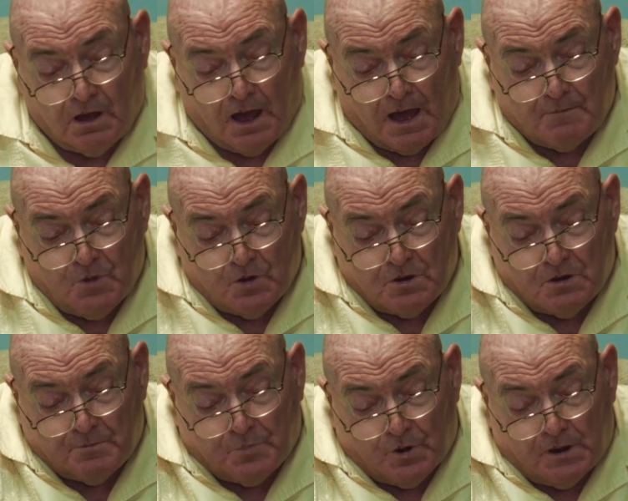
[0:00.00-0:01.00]
I'm
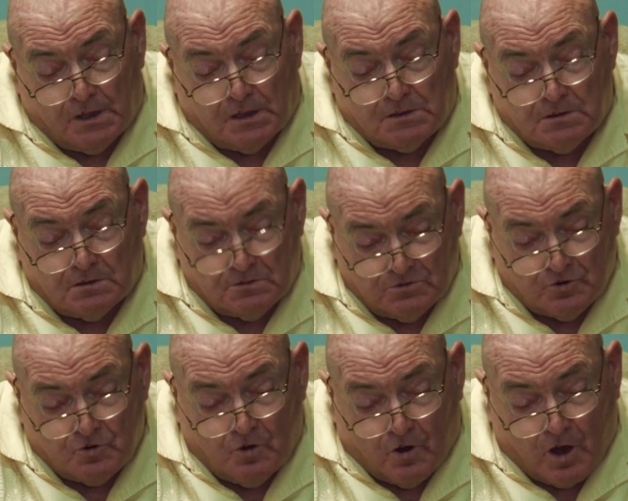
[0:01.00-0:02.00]
going to bring it
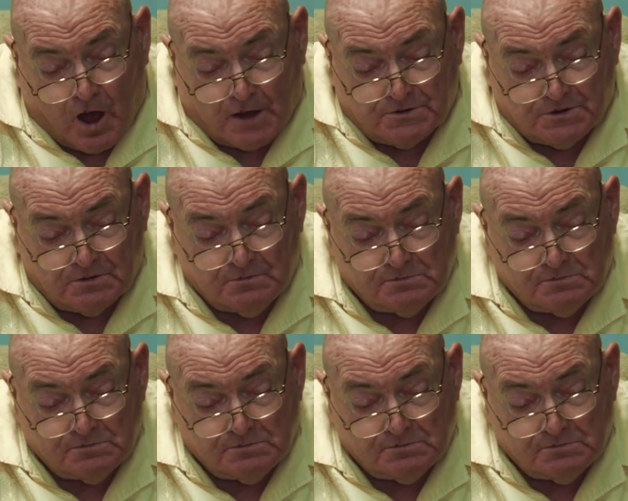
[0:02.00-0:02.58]
to naught.